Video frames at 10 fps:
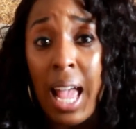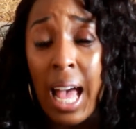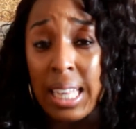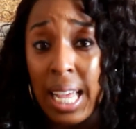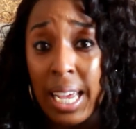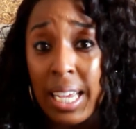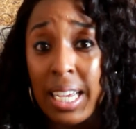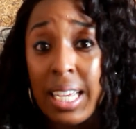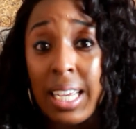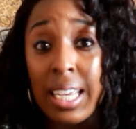I like
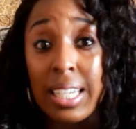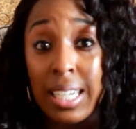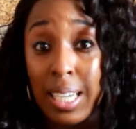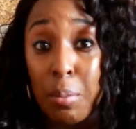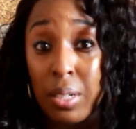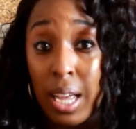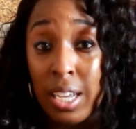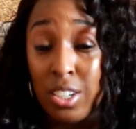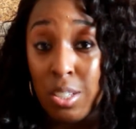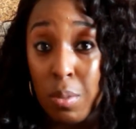Nicki
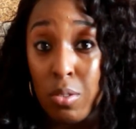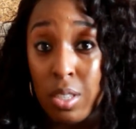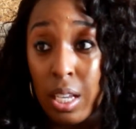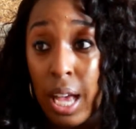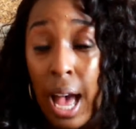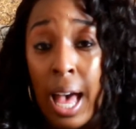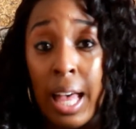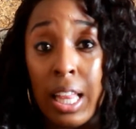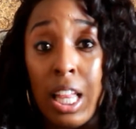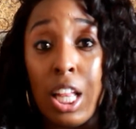Minaj's music.
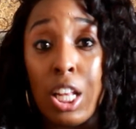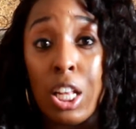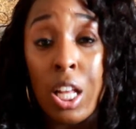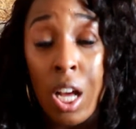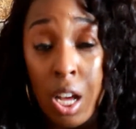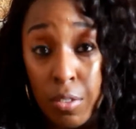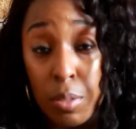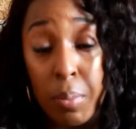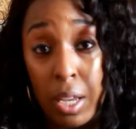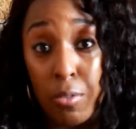I loved
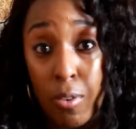Pink